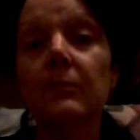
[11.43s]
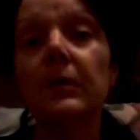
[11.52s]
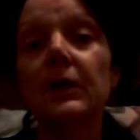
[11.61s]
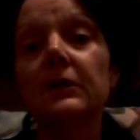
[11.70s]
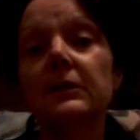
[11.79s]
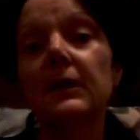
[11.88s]

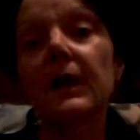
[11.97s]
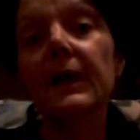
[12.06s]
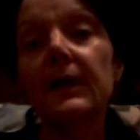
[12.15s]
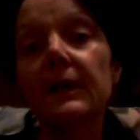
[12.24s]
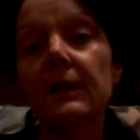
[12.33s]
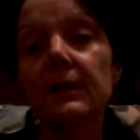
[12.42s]
but
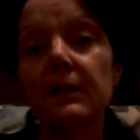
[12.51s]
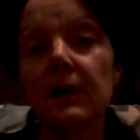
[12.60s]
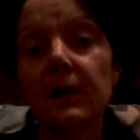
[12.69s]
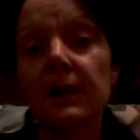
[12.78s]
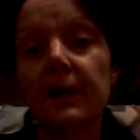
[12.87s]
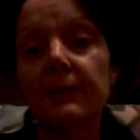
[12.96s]
today
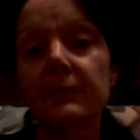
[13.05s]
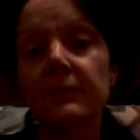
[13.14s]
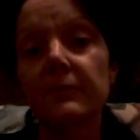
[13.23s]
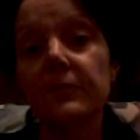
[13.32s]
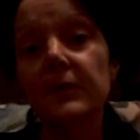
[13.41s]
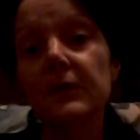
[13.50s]
I have a
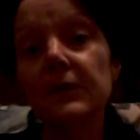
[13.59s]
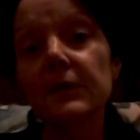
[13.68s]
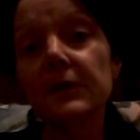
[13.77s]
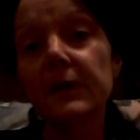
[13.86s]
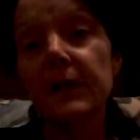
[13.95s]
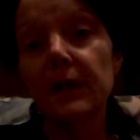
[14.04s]

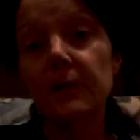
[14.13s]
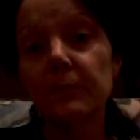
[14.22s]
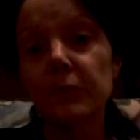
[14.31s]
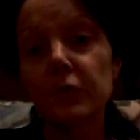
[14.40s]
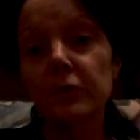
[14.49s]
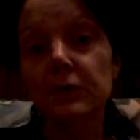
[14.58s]
very
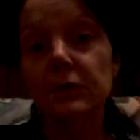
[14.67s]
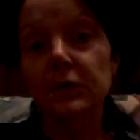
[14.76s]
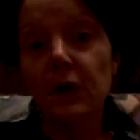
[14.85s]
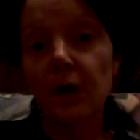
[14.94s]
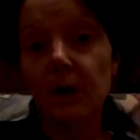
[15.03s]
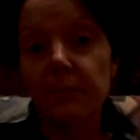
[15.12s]
important
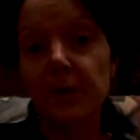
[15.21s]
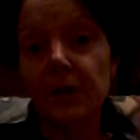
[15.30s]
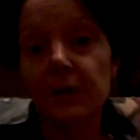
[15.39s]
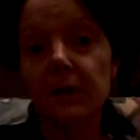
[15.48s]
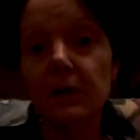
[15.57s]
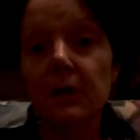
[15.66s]

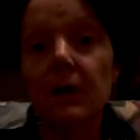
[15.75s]
topic.